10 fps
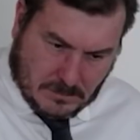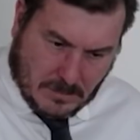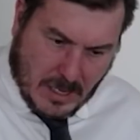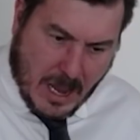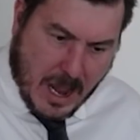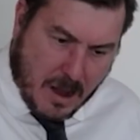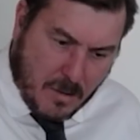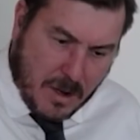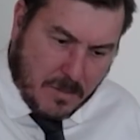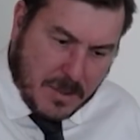How we
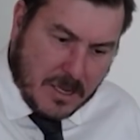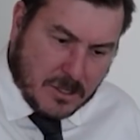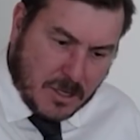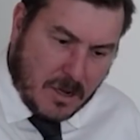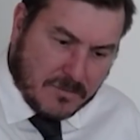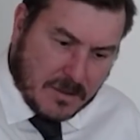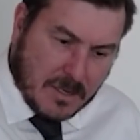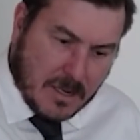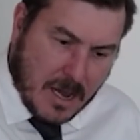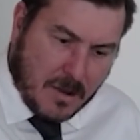are being shafted
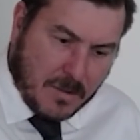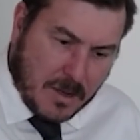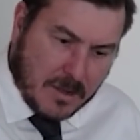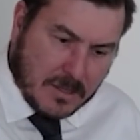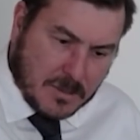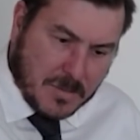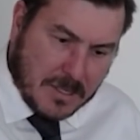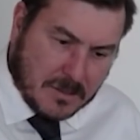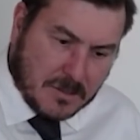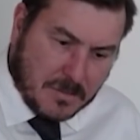and how we are
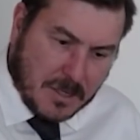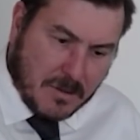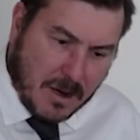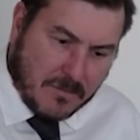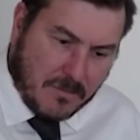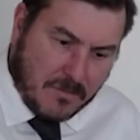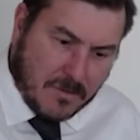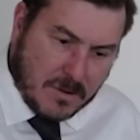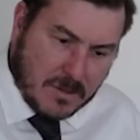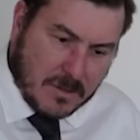expected to be grateful for
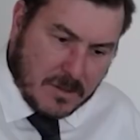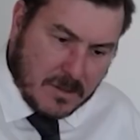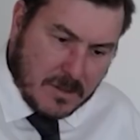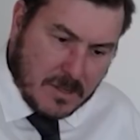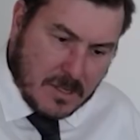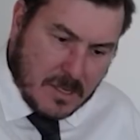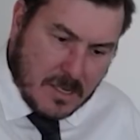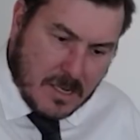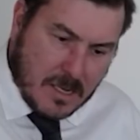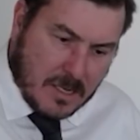it.
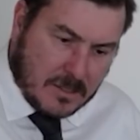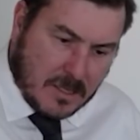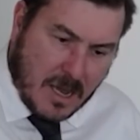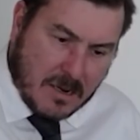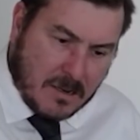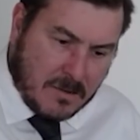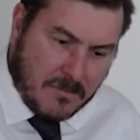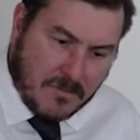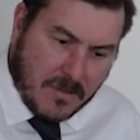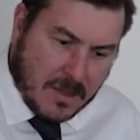It's
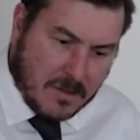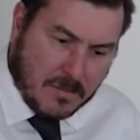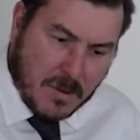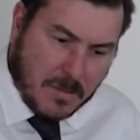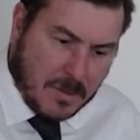unfathomable.